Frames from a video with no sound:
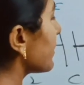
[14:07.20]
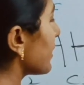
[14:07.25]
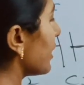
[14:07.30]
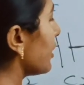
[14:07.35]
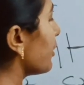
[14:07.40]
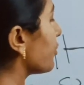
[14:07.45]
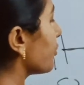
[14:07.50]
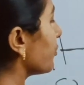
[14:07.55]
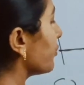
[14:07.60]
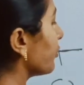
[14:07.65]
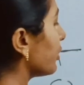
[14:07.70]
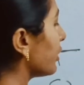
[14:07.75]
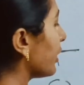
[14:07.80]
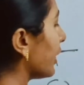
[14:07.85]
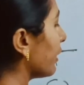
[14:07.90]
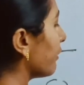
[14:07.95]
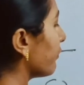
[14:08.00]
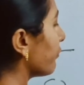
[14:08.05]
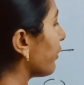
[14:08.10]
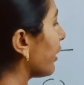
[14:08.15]
C2,
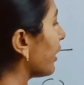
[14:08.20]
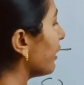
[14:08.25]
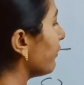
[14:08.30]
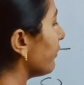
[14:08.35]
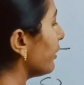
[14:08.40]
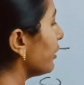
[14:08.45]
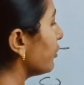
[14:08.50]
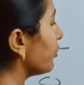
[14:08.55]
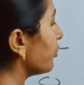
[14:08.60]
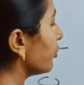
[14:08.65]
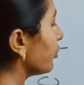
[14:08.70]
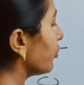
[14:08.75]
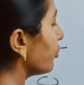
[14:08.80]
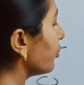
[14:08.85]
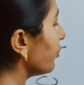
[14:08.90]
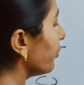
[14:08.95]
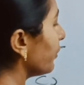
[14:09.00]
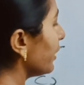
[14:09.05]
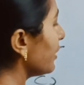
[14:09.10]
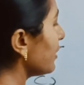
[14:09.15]
10. 5 into
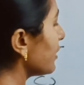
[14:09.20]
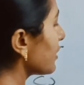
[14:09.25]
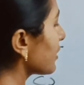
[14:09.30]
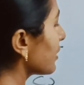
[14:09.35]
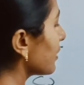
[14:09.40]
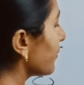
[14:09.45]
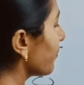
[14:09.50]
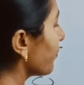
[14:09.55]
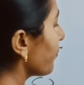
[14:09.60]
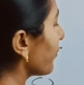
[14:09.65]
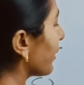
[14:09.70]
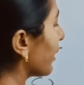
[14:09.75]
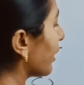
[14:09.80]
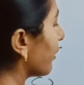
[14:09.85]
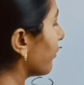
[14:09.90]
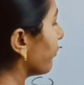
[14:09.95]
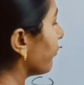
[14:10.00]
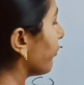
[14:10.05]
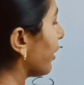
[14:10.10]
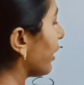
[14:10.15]
2 means
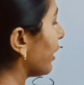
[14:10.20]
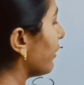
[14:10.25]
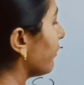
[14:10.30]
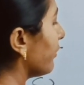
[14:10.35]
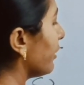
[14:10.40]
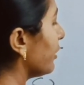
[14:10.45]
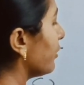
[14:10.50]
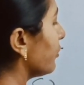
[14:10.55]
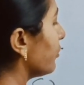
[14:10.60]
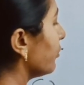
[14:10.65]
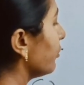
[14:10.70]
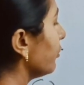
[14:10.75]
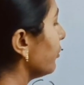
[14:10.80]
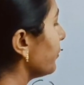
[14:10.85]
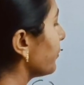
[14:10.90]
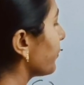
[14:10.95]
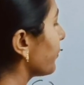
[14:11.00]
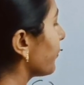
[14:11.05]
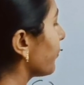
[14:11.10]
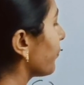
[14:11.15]
5 into
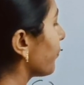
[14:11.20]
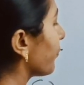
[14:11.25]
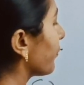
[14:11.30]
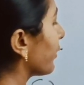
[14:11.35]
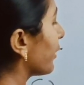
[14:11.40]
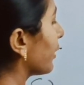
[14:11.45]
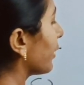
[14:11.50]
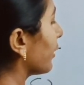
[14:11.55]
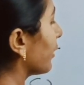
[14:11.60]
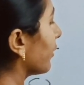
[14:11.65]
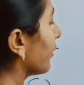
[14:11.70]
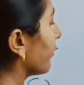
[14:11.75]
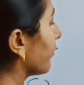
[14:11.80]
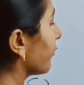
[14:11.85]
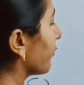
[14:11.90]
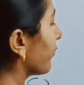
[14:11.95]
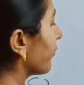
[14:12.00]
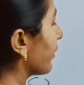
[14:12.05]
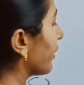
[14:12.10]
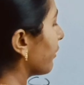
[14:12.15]

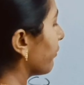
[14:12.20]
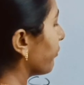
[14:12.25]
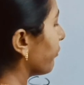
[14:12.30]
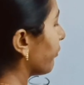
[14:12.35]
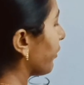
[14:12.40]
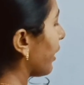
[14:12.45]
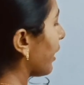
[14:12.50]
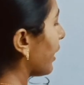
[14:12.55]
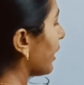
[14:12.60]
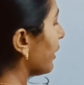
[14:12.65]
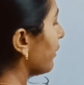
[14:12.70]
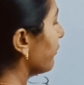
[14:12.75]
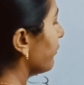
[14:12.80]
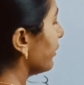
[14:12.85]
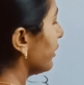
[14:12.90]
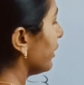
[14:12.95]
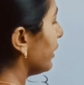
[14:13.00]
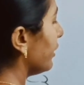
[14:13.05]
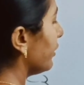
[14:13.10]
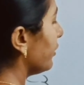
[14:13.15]
5
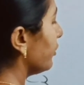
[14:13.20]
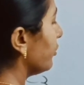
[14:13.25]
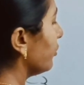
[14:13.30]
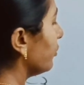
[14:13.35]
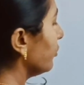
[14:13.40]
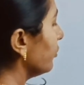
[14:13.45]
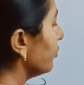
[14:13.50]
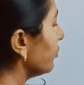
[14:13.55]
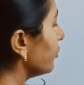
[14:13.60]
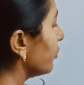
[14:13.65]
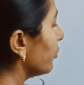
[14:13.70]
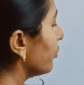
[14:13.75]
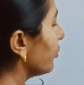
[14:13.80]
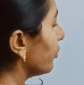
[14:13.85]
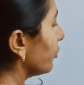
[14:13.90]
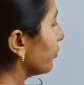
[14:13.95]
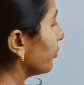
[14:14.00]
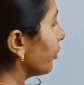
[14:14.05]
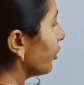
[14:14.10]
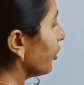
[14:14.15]
into
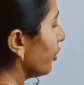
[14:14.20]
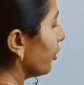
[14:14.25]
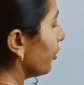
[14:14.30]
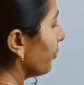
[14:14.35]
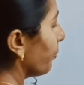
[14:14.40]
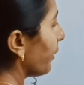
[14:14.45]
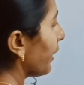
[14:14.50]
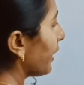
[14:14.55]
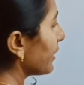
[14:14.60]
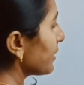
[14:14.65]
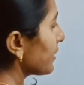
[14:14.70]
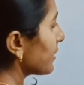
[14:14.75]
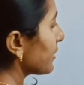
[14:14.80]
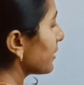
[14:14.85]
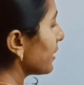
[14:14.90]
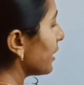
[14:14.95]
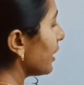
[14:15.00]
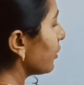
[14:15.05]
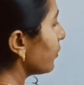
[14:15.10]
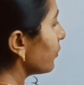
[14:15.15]
2 plus
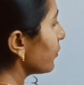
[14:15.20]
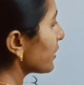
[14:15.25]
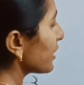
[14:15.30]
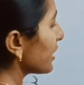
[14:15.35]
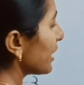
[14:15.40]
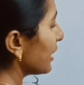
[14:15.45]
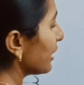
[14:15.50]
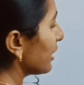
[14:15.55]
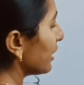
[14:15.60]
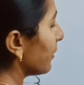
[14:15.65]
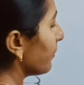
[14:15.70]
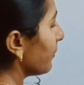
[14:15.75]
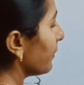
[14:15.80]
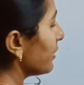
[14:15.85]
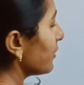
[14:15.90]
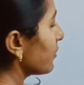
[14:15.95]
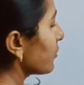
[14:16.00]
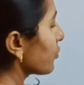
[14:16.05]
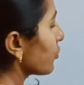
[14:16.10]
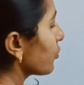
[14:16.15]
C2, C3
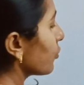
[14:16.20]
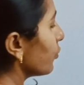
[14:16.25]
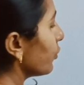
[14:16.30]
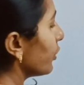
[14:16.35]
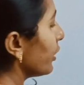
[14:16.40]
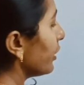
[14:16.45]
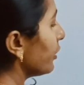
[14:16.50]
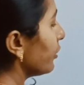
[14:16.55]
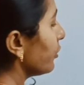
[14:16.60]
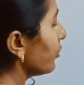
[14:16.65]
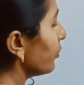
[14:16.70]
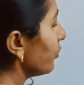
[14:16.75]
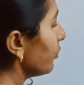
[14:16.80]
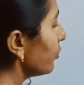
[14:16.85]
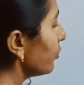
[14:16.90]
means 2 into